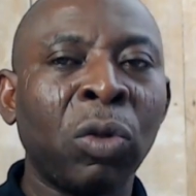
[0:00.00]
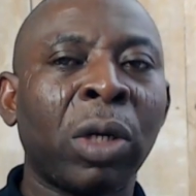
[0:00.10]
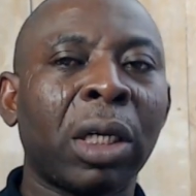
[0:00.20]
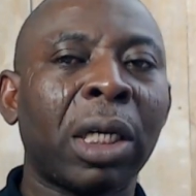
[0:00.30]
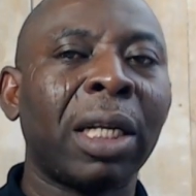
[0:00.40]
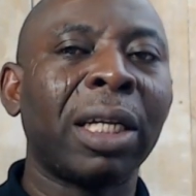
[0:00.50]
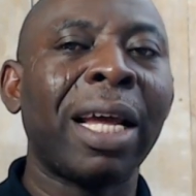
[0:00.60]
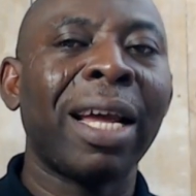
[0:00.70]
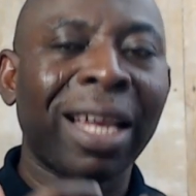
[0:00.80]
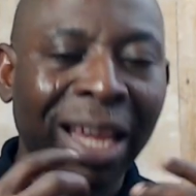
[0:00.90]
can
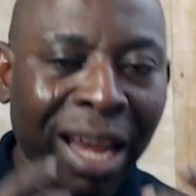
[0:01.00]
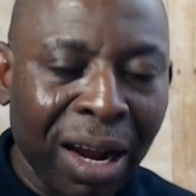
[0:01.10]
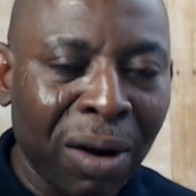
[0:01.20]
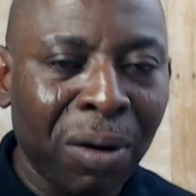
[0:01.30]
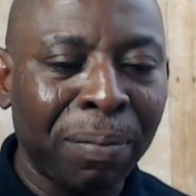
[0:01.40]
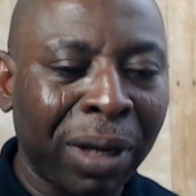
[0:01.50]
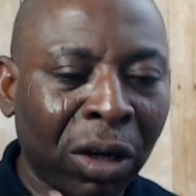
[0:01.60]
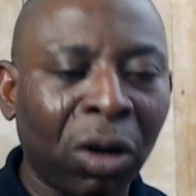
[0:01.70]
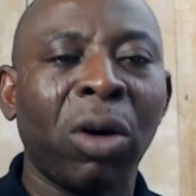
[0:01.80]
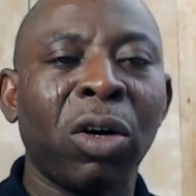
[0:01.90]
get killed
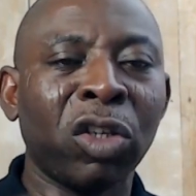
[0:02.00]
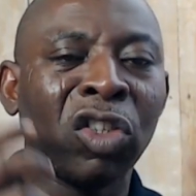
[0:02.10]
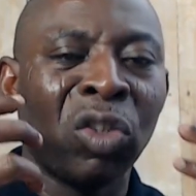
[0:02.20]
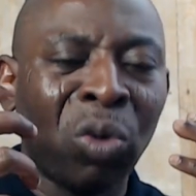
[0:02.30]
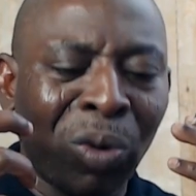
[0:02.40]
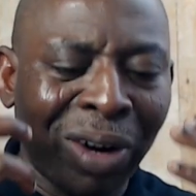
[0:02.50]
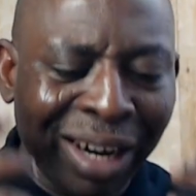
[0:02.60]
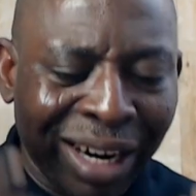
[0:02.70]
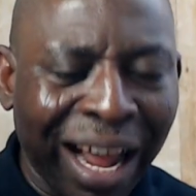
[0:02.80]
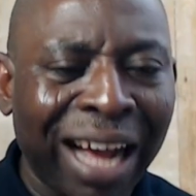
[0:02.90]
because you
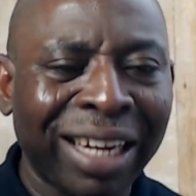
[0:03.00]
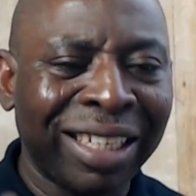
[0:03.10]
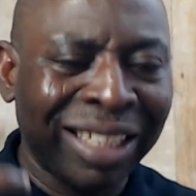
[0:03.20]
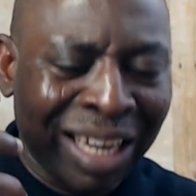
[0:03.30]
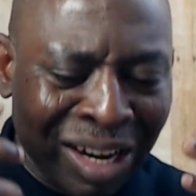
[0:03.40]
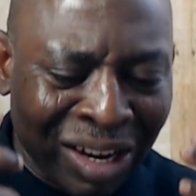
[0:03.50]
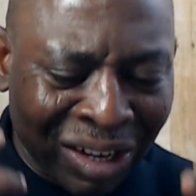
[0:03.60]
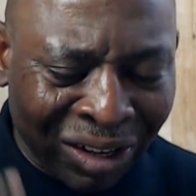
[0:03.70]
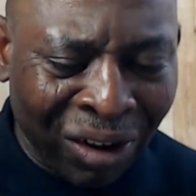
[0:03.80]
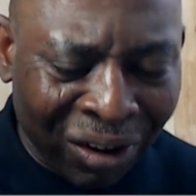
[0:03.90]
lack the
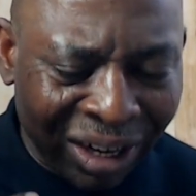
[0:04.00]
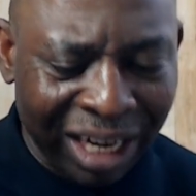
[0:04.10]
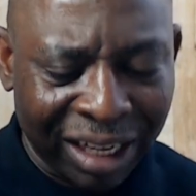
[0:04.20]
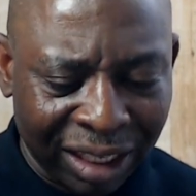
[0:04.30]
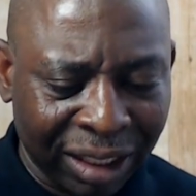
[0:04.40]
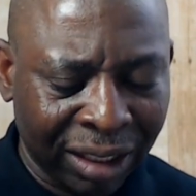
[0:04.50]
knowledge